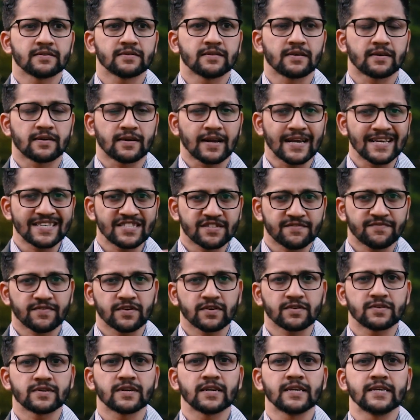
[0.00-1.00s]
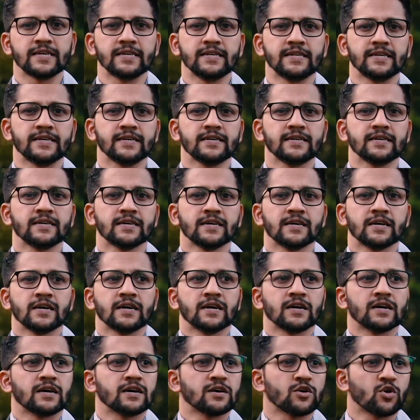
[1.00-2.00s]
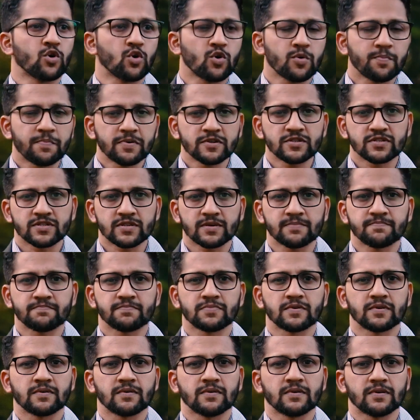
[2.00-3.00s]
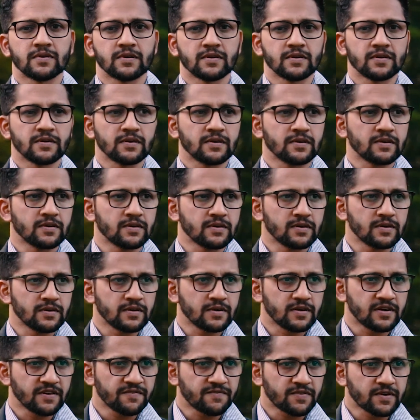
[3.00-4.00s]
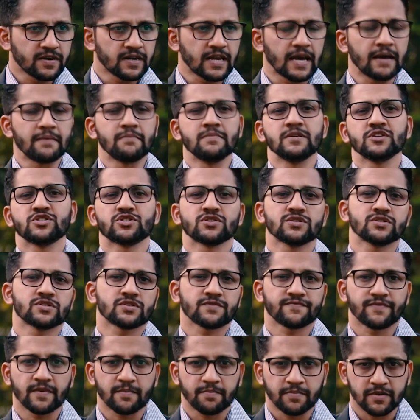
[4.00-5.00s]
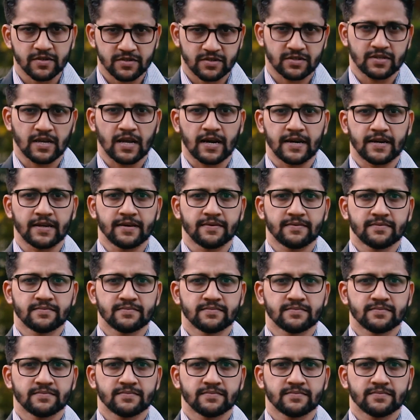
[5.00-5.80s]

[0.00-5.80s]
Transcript: The rise of a Kundalini opens up different dimensions of your personality,